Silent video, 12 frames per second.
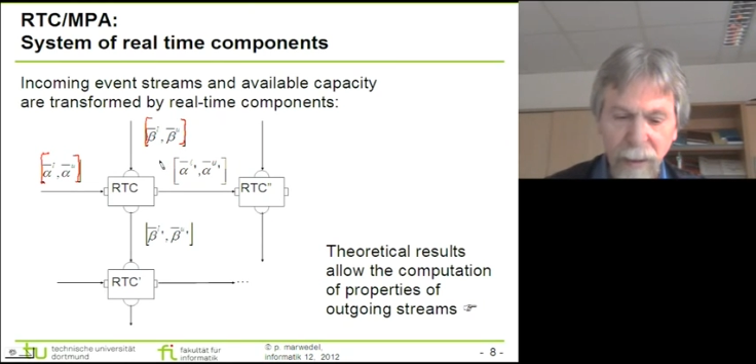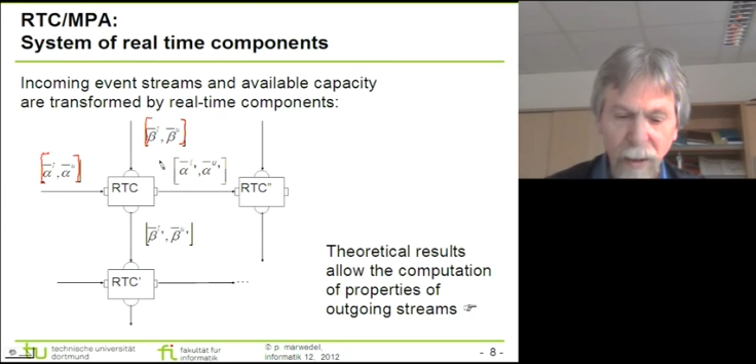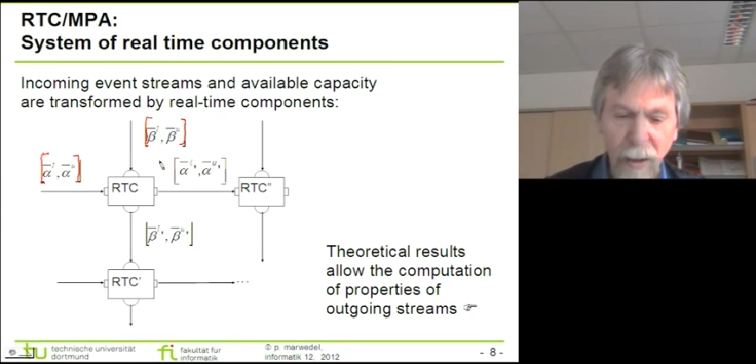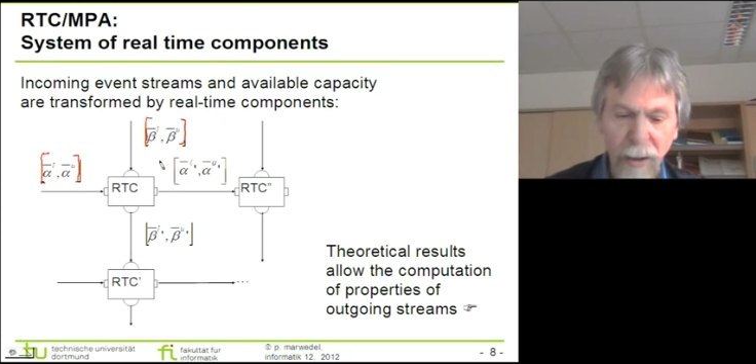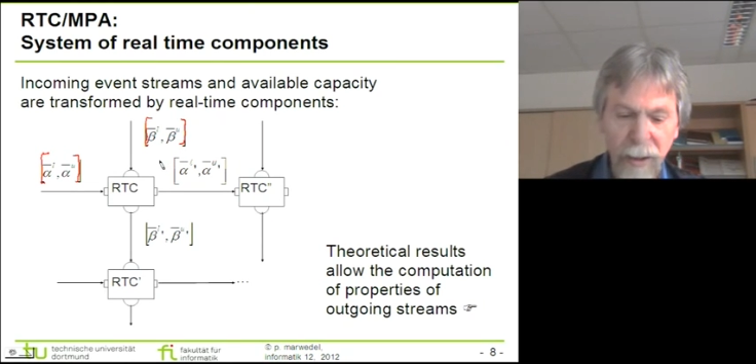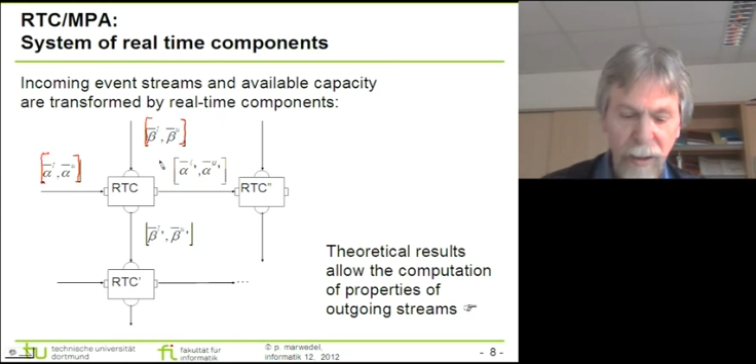
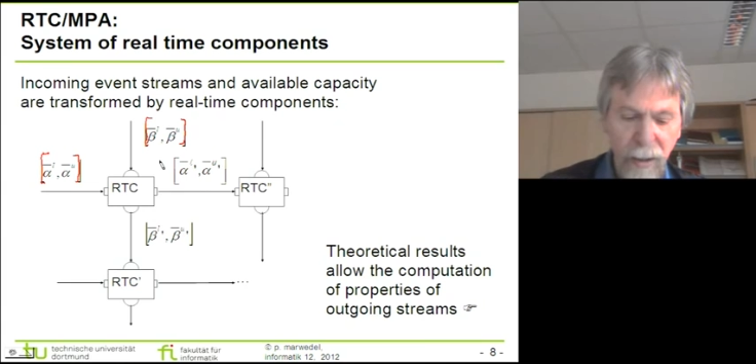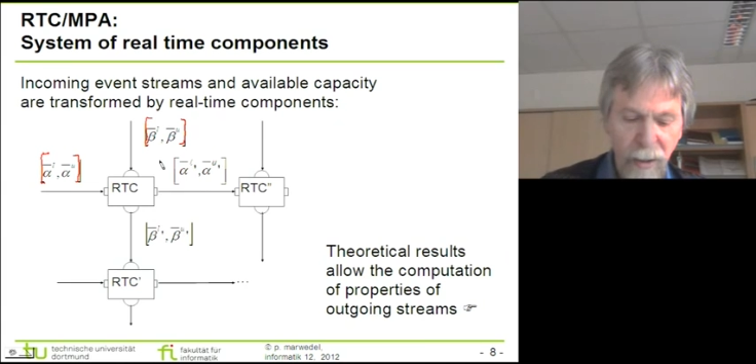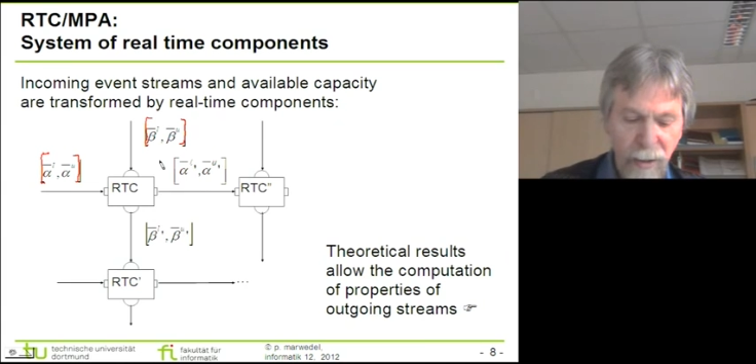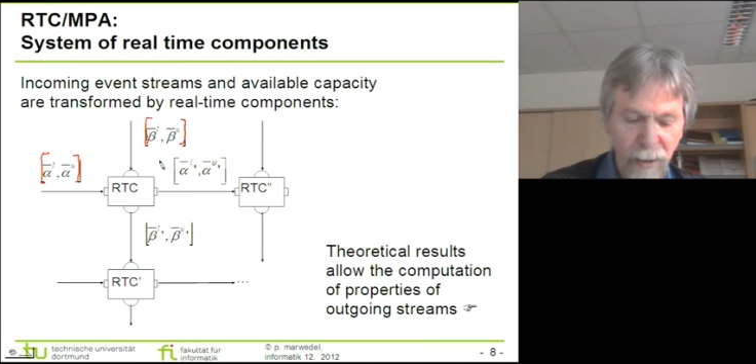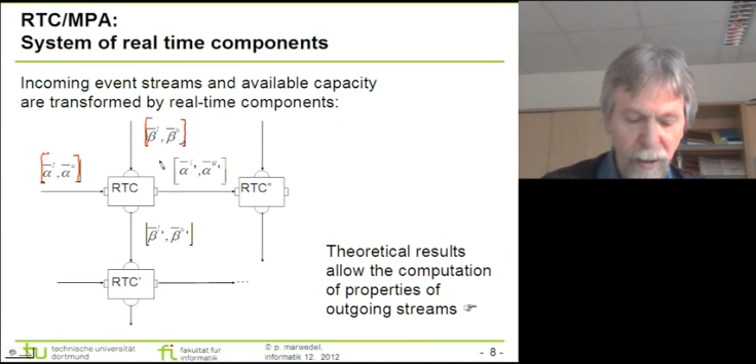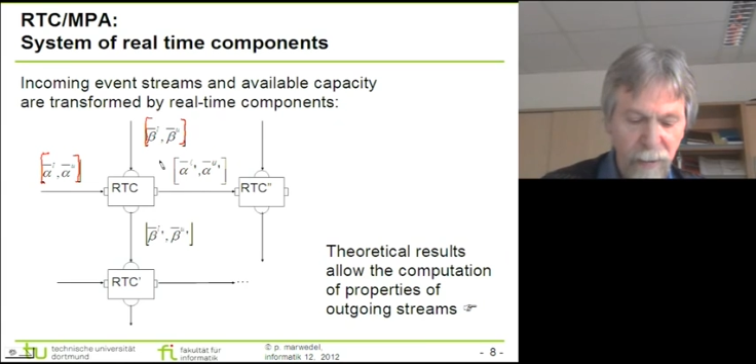Okay,
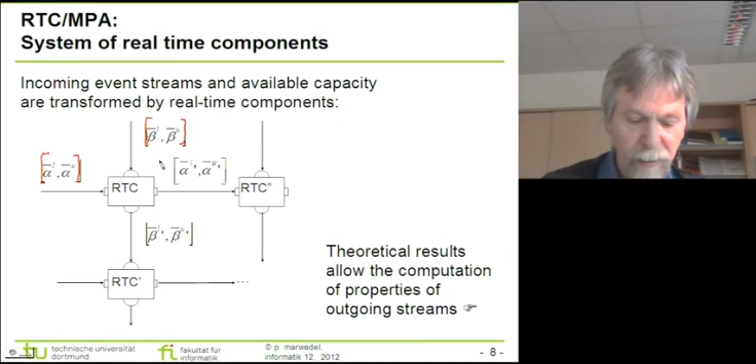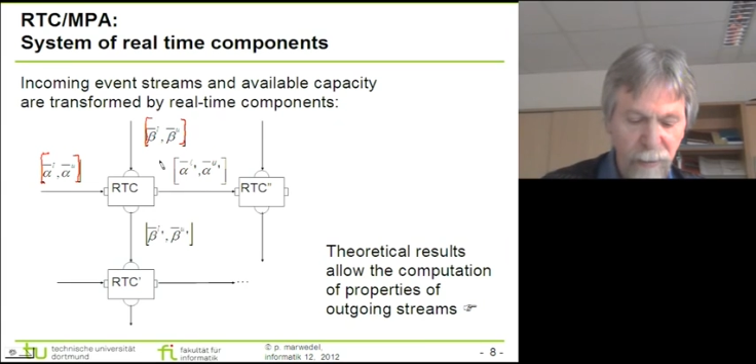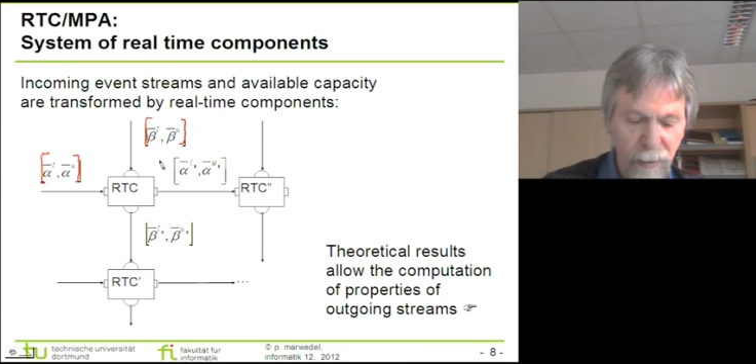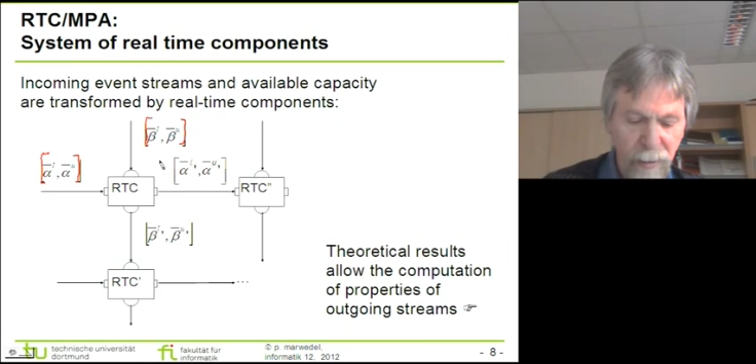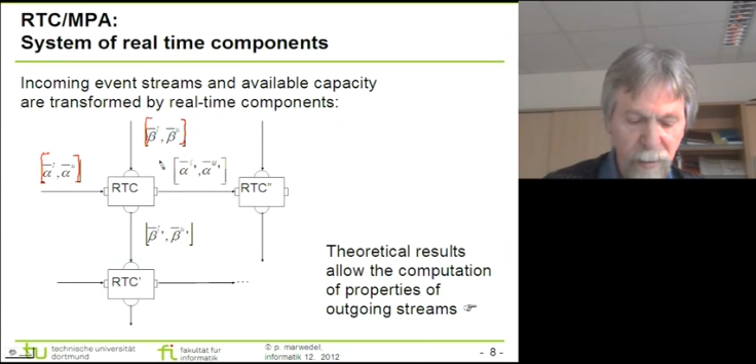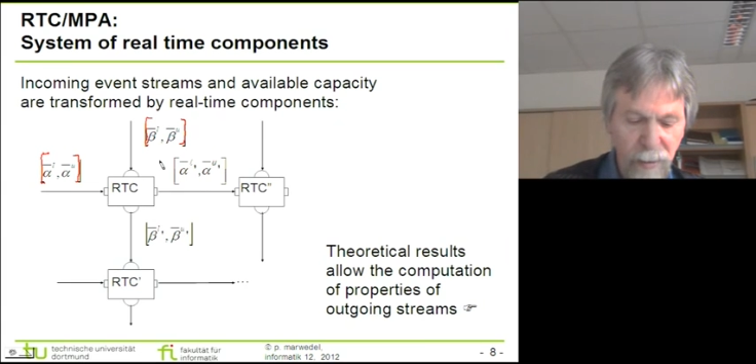
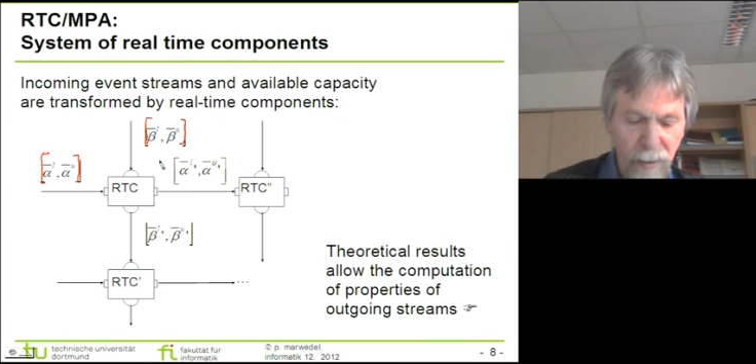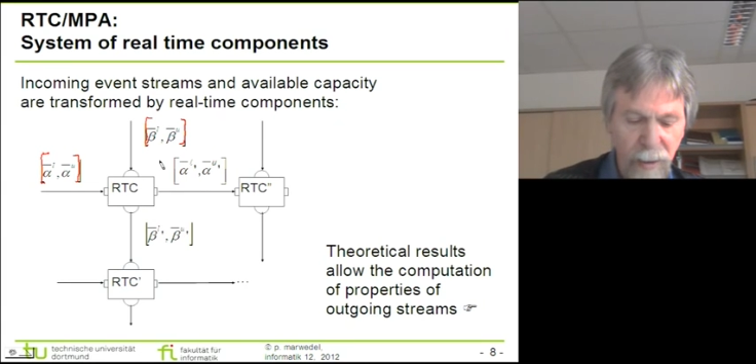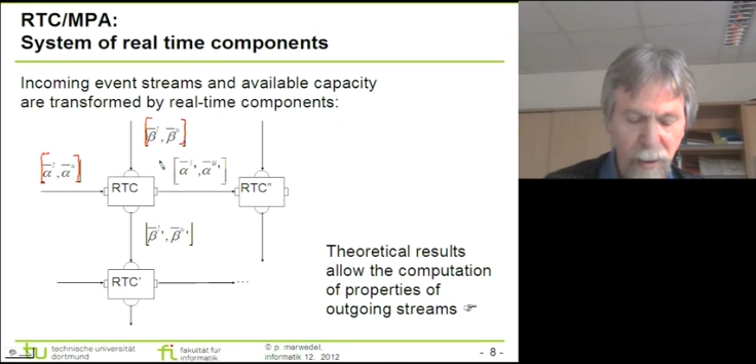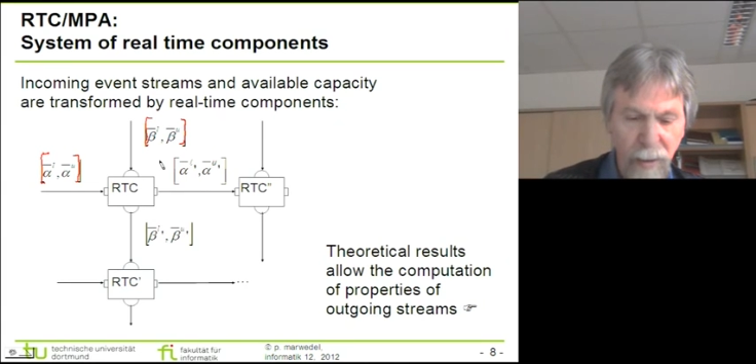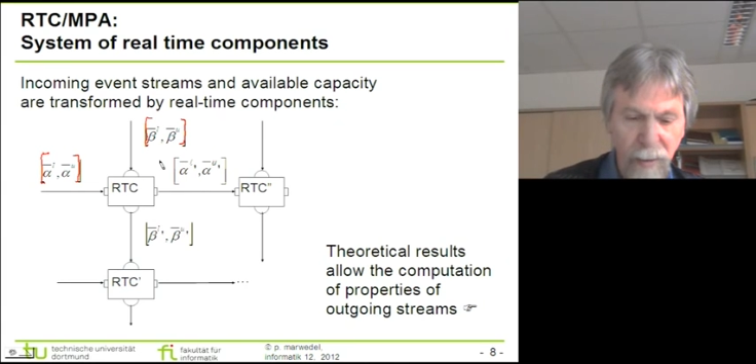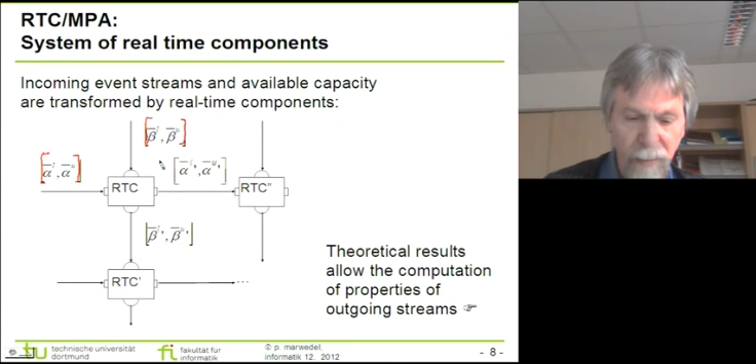so
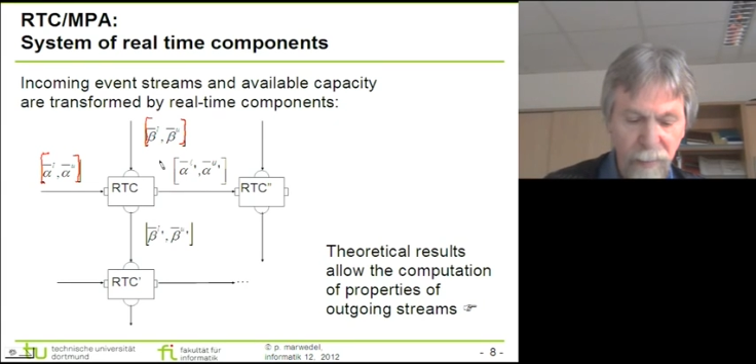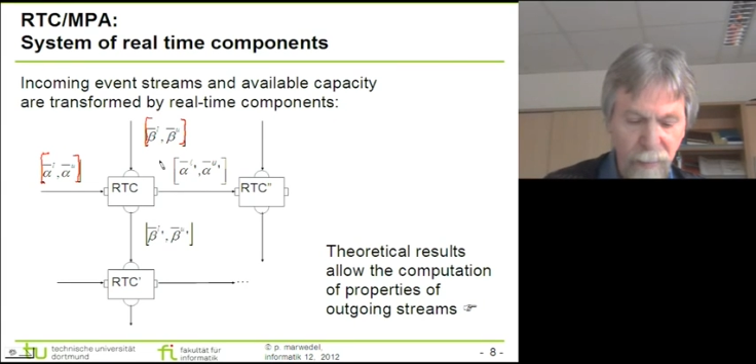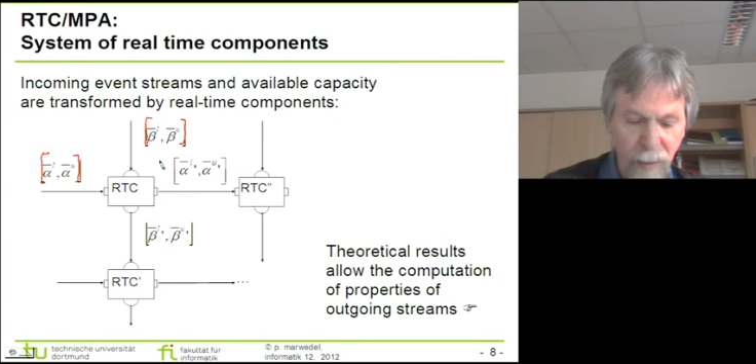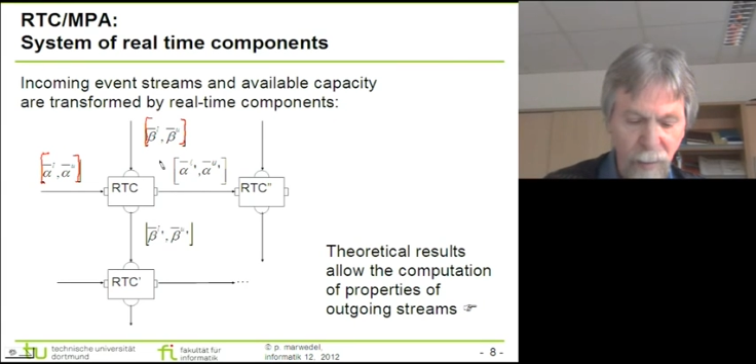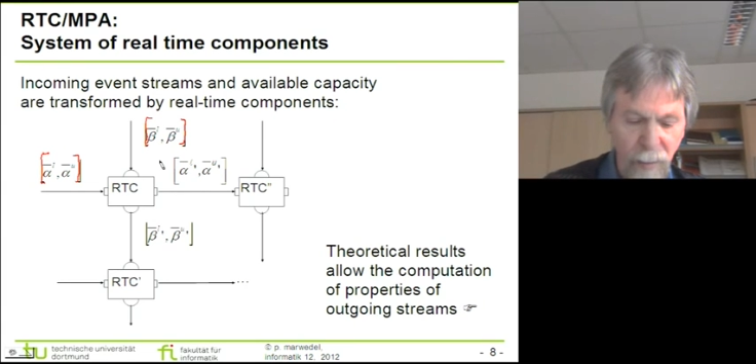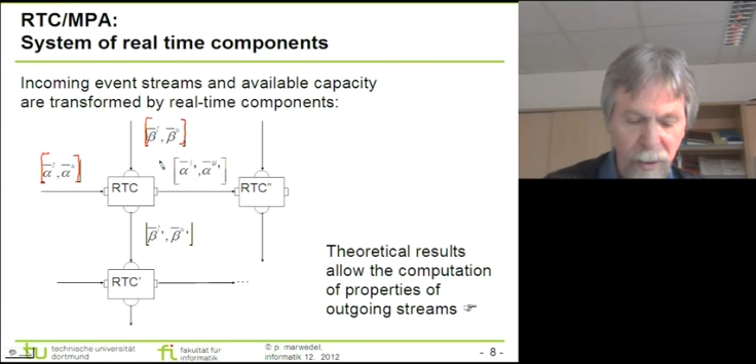
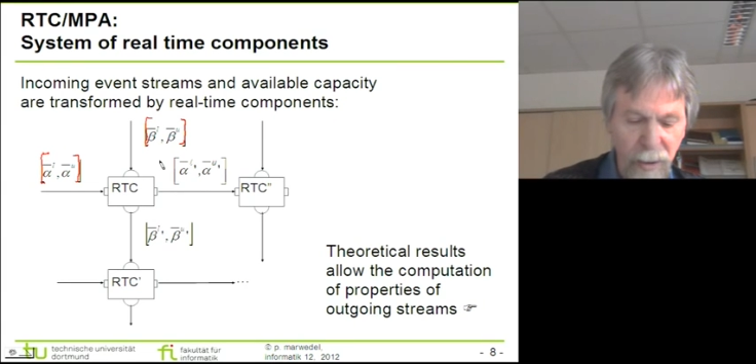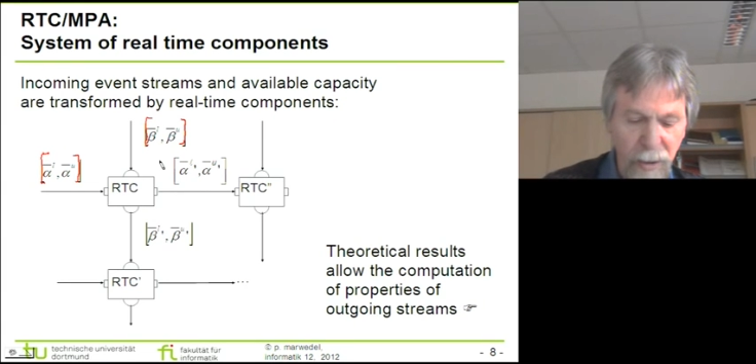we